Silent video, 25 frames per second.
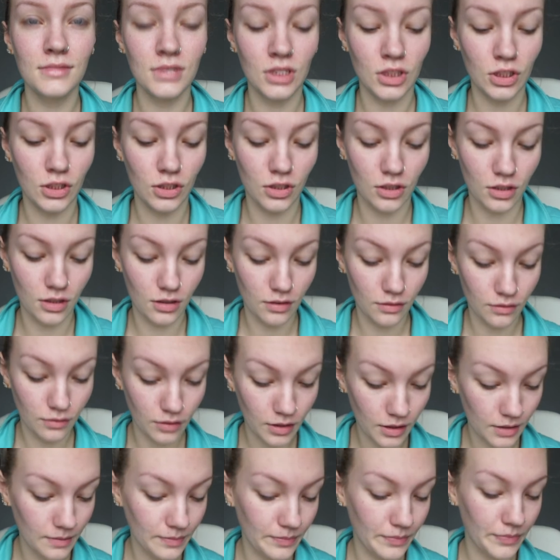That's good enough,
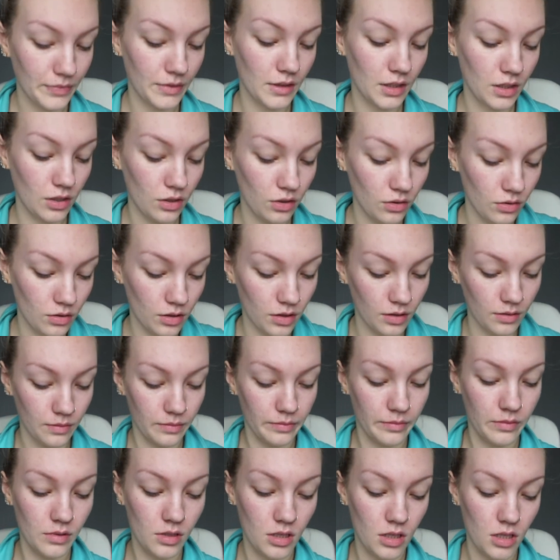right? Okay.
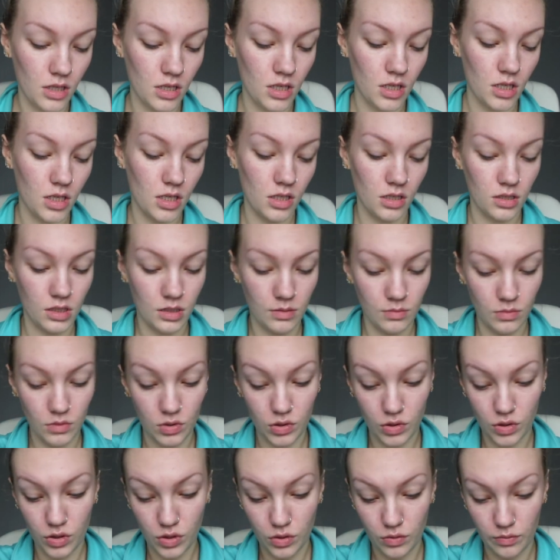I'm
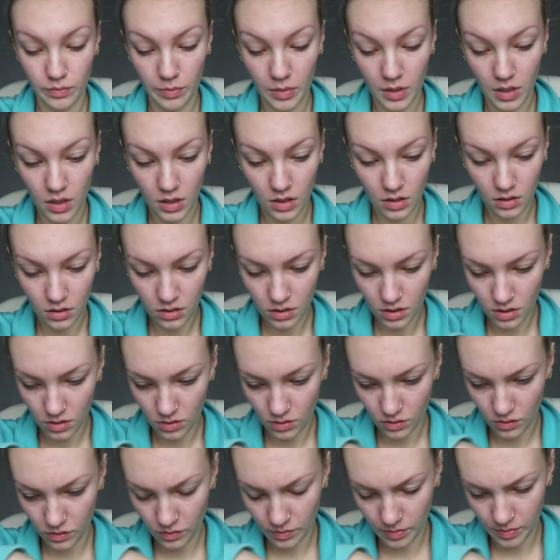going to peel it
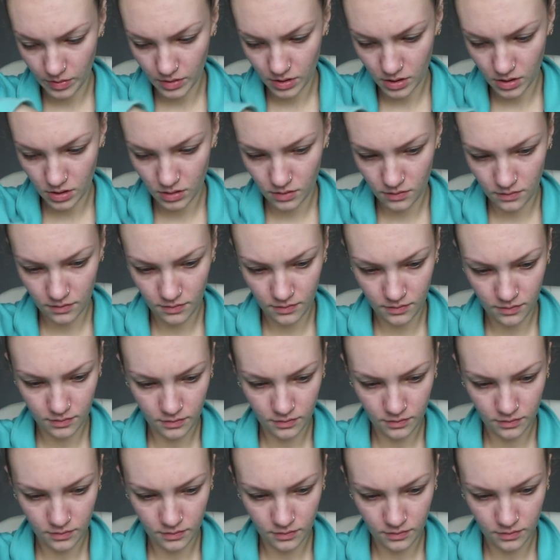open.